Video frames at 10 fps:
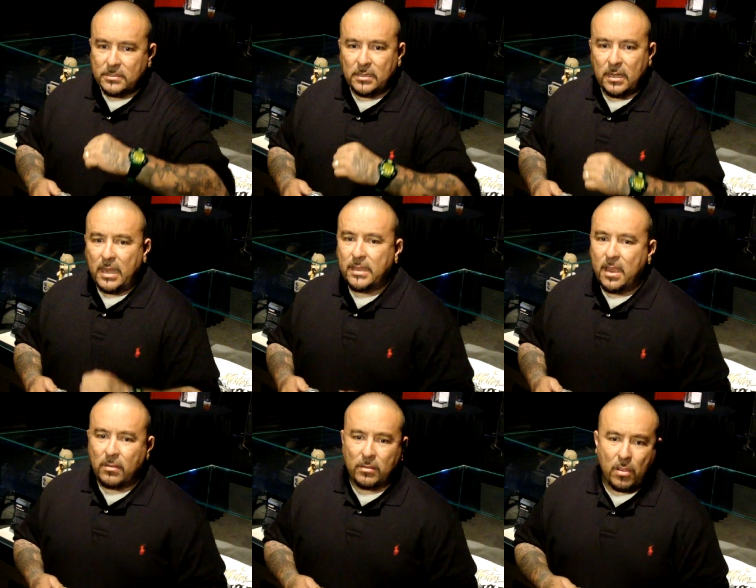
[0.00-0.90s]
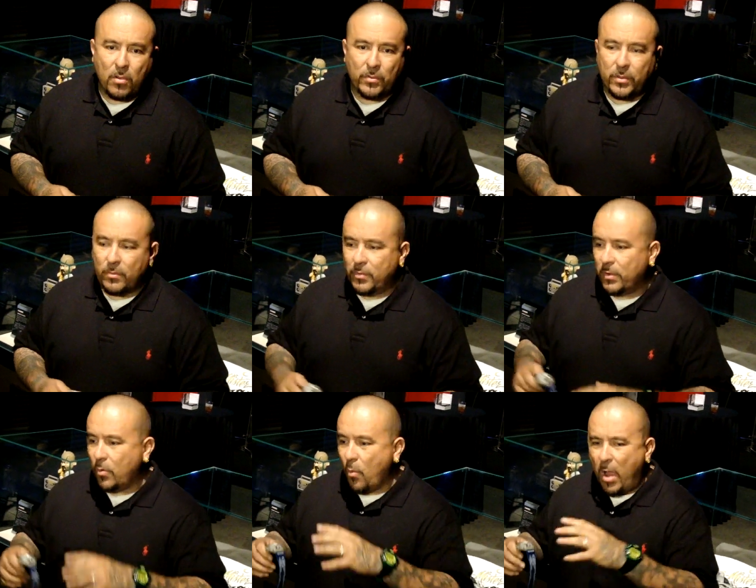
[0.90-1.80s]
to lay down low,
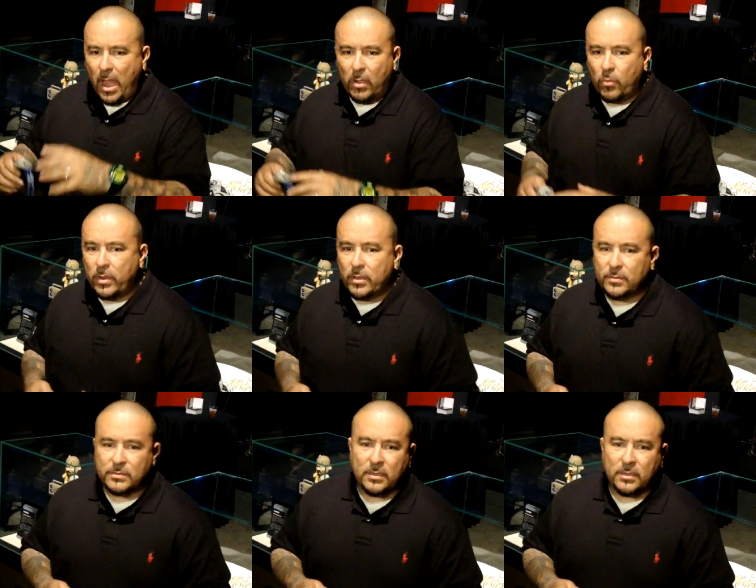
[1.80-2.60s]
and wire wheels,